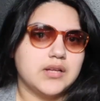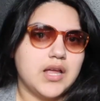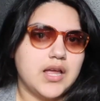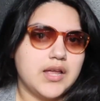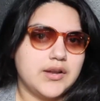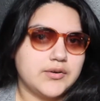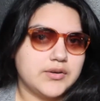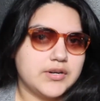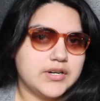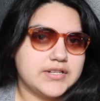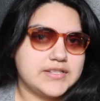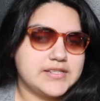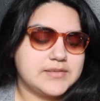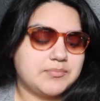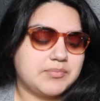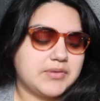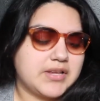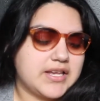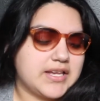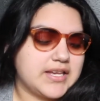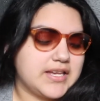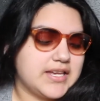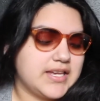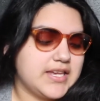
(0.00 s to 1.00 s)
In order to
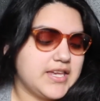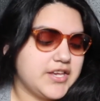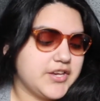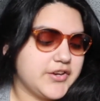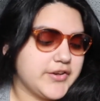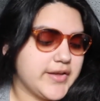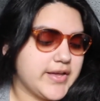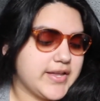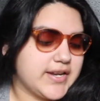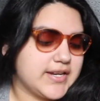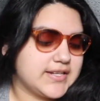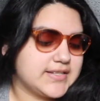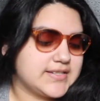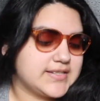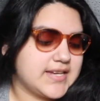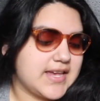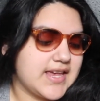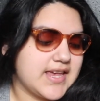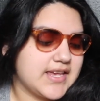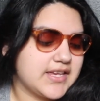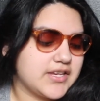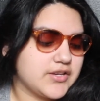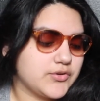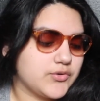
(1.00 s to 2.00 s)
play E, you're going to
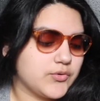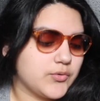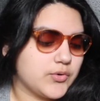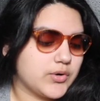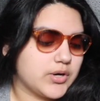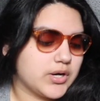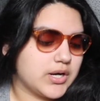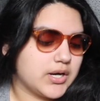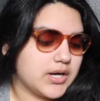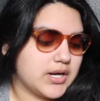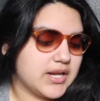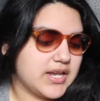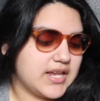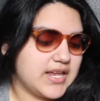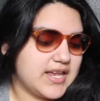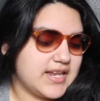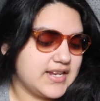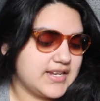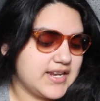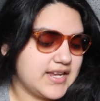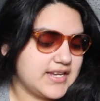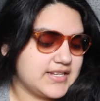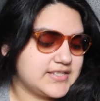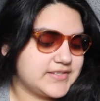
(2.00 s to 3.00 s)
take your
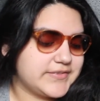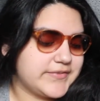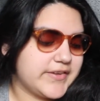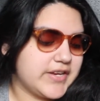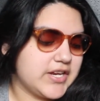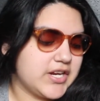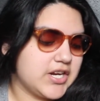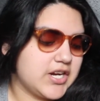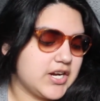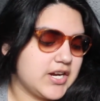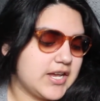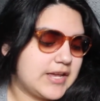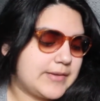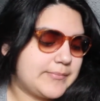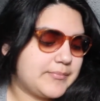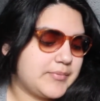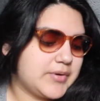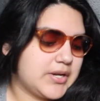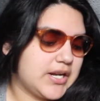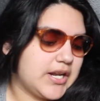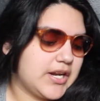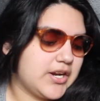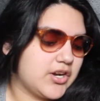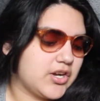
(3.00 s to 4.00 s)
index finger and
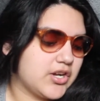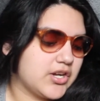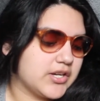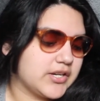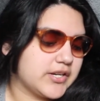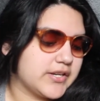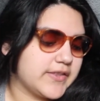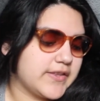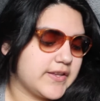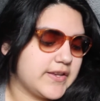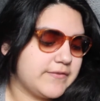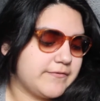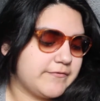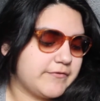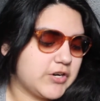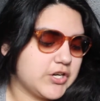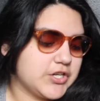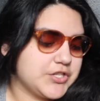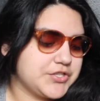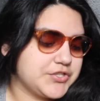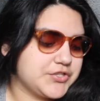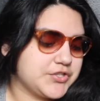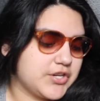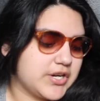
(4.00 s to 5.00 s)
put it on the
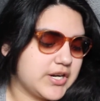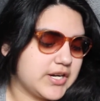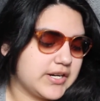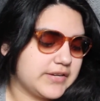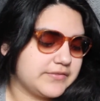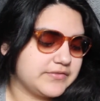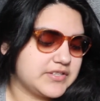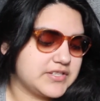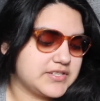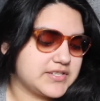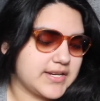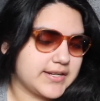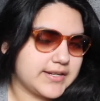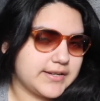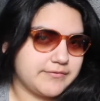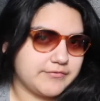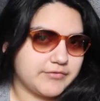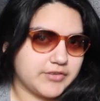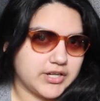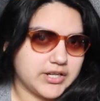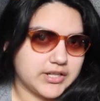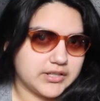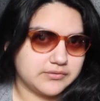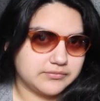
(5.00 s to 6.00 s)
first string of the second
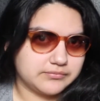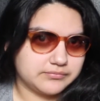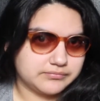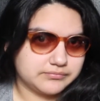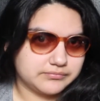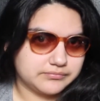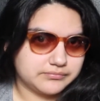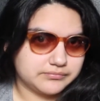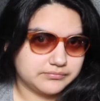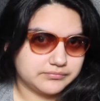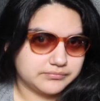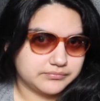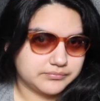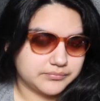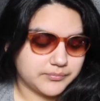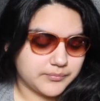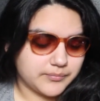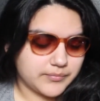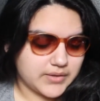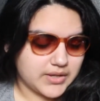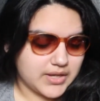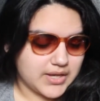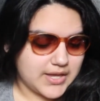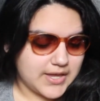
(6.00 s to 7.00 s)
fret.
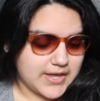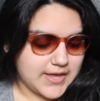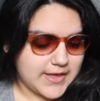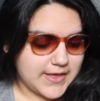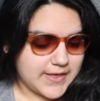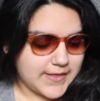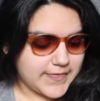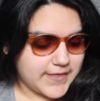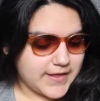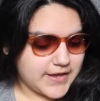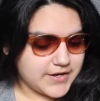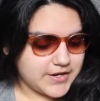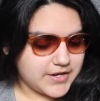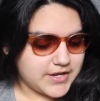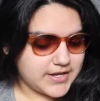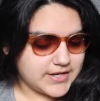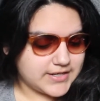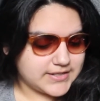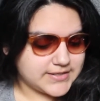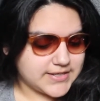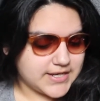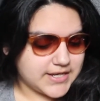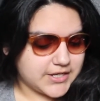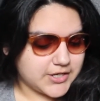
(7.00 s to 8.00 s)
Then you're
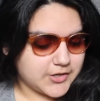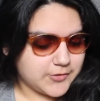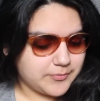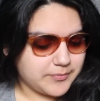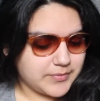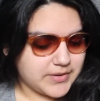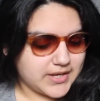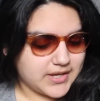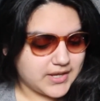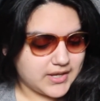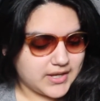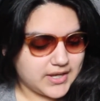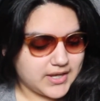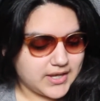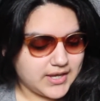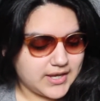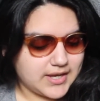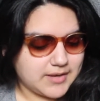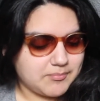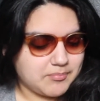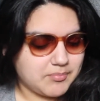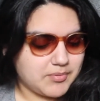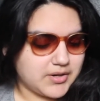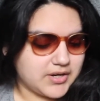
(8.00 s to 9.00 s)
going to take your pinky
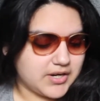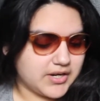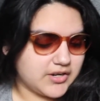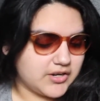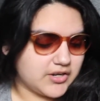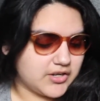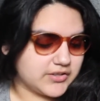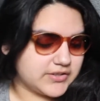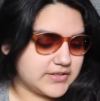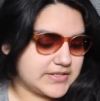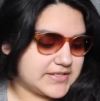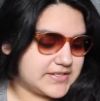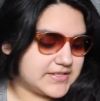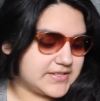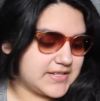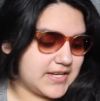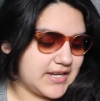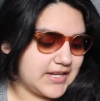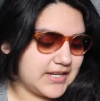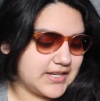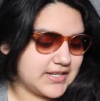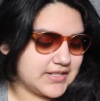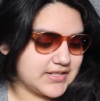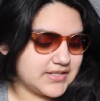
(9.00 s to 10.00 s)
and put it on the
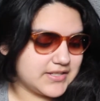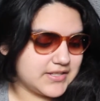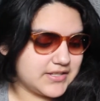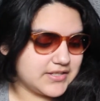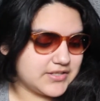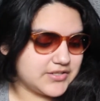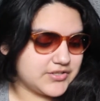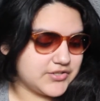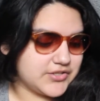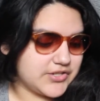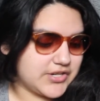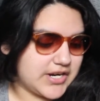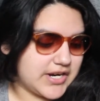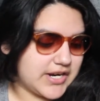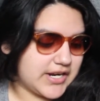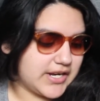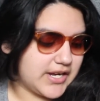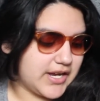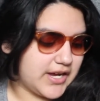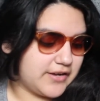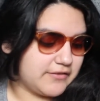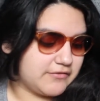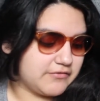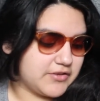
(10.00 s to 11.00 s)
second
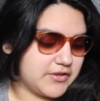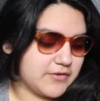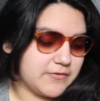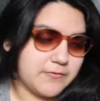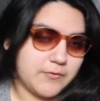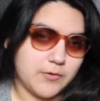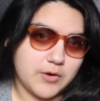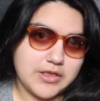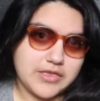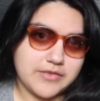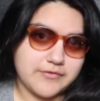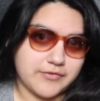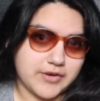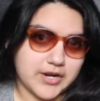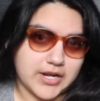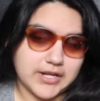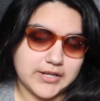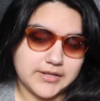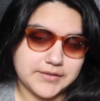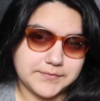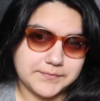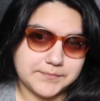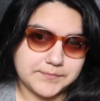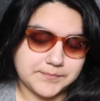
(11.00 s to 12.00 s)
string of the fourth fret.